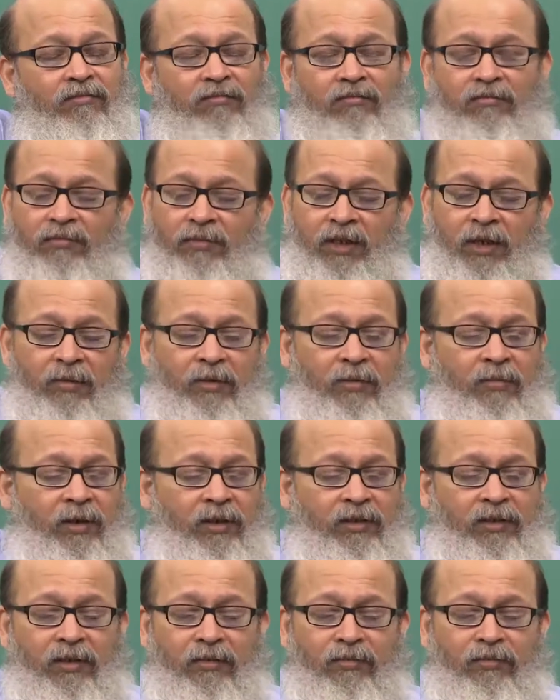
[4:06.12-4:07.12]
maybe by
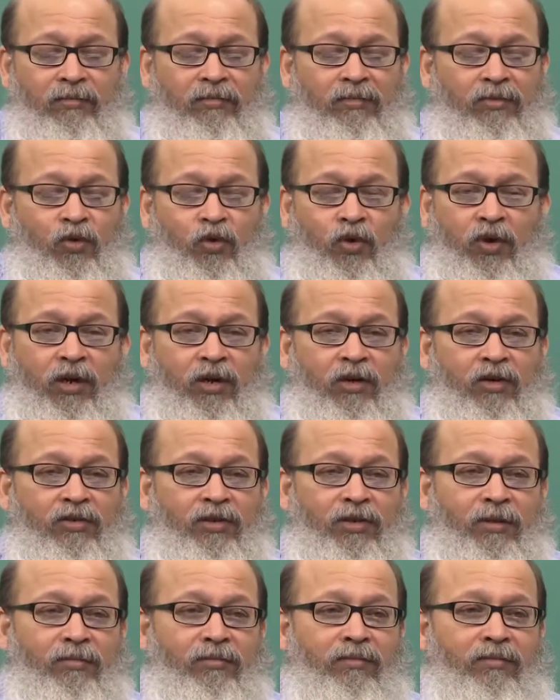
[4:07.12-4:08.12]
some quirk or
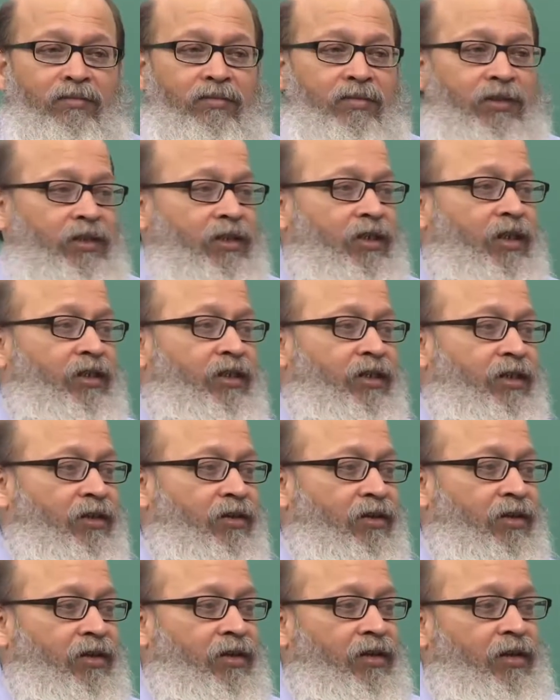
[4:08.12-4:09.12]
some discussion
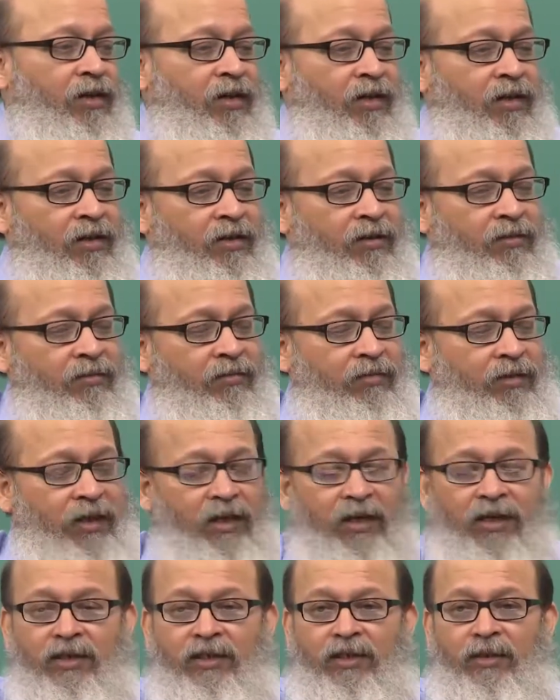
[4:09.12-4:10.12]
or
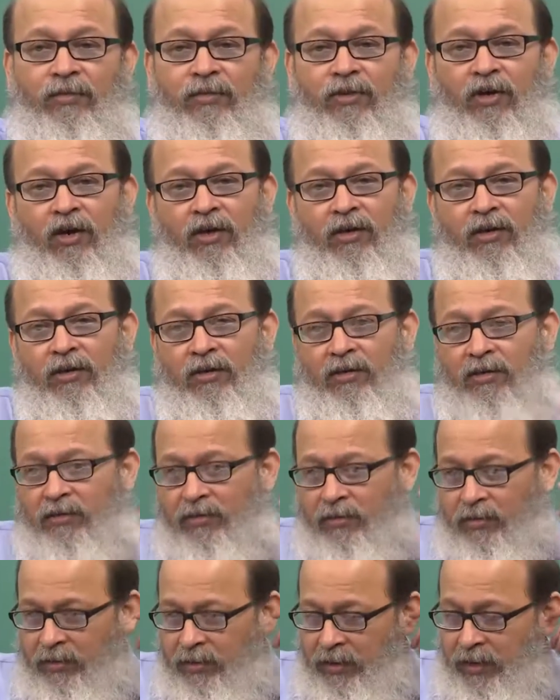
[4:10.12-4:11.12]
suddenly some thought
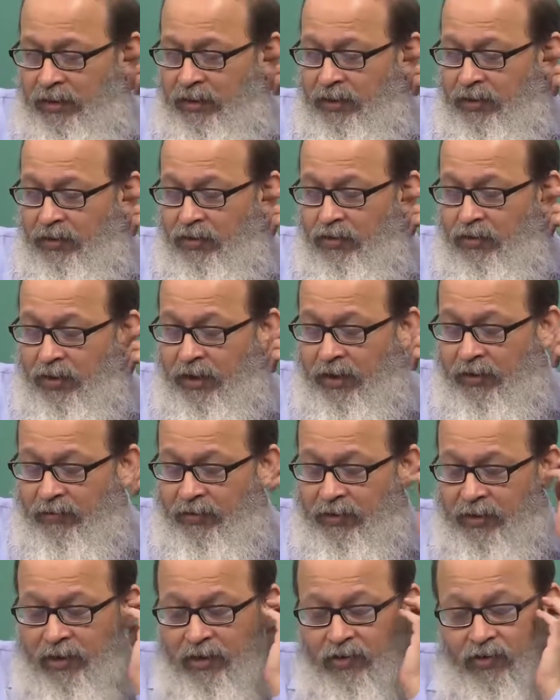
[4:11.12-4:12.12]
gets into your head
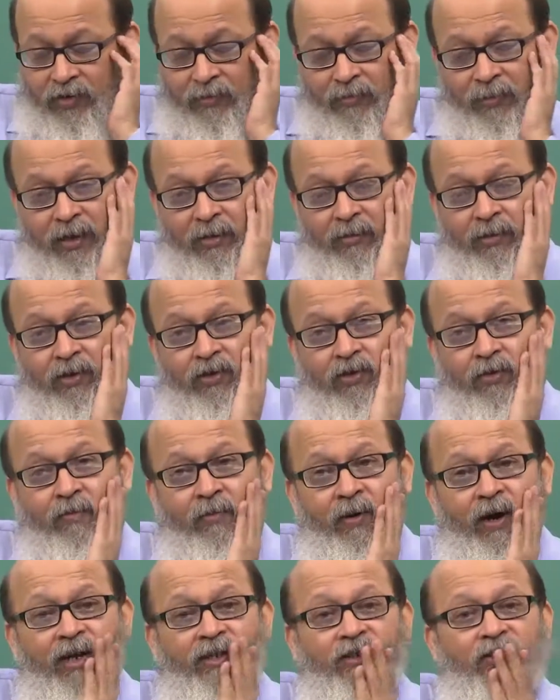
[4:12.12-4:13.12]
whether you will be able to
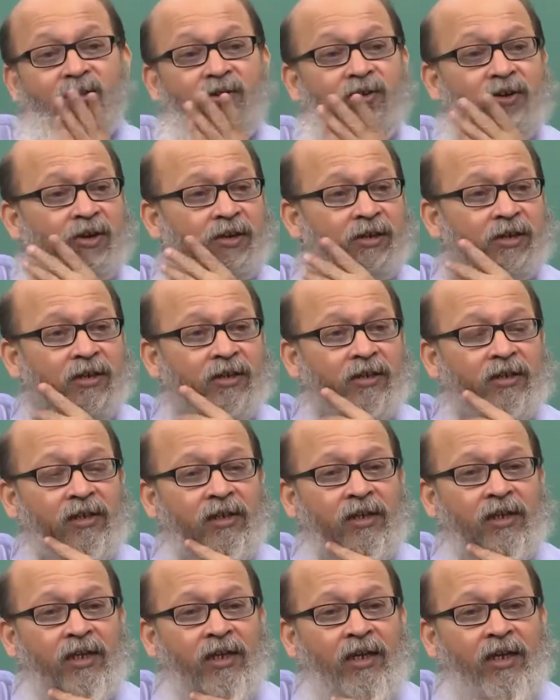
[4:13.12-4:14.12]
pass or not,
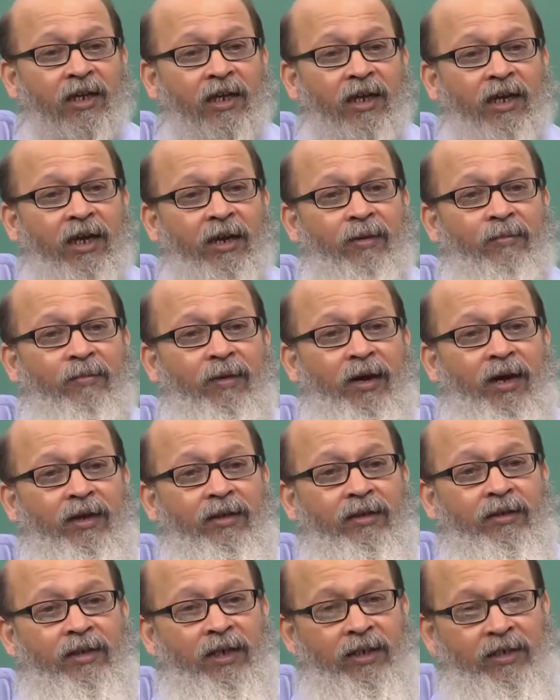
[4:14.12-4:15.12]
and
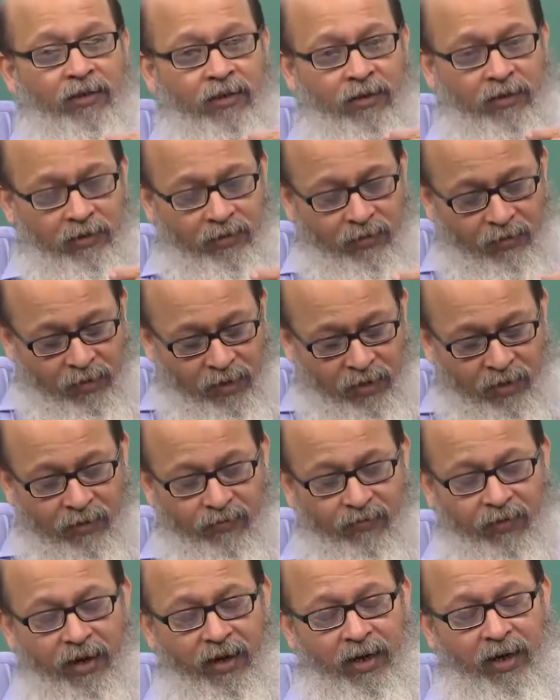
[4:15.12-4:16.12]
just
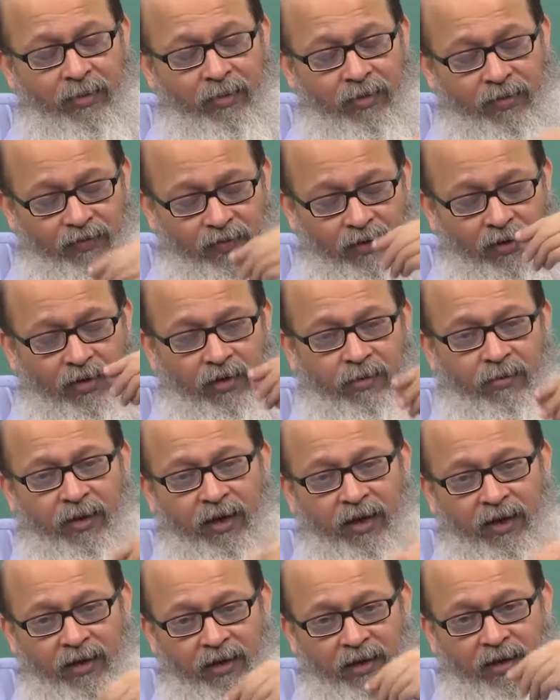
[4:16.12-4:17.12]
one day before, your
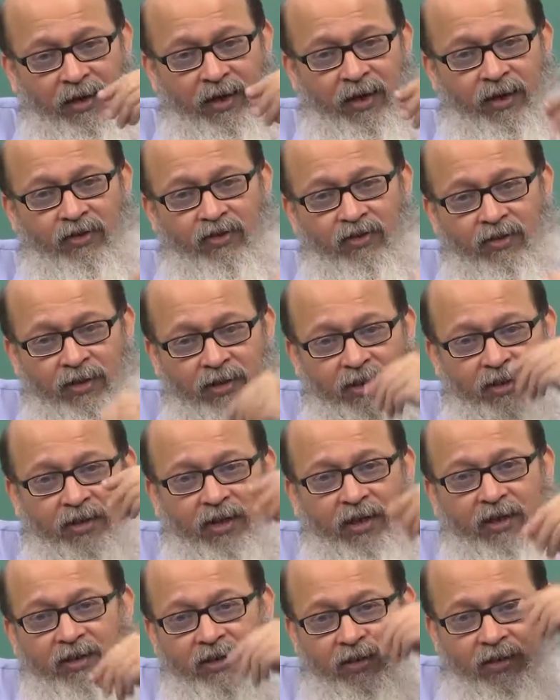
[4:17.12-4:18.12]
mind actually
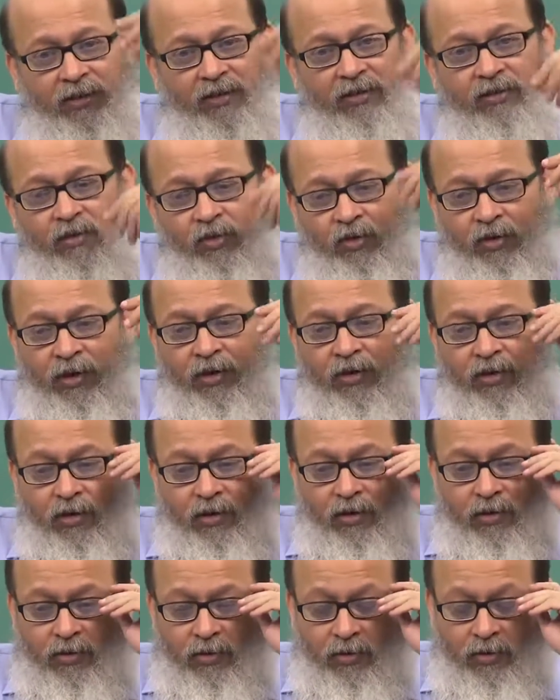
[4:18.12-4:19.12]
starts hooking
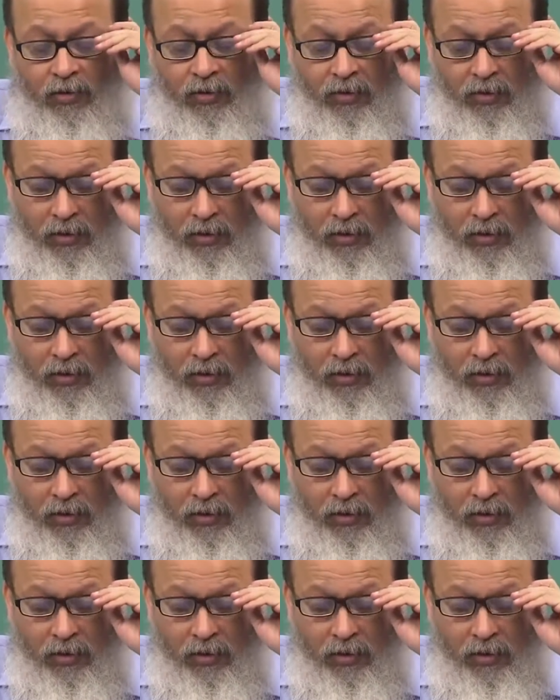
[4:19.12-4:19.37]
on to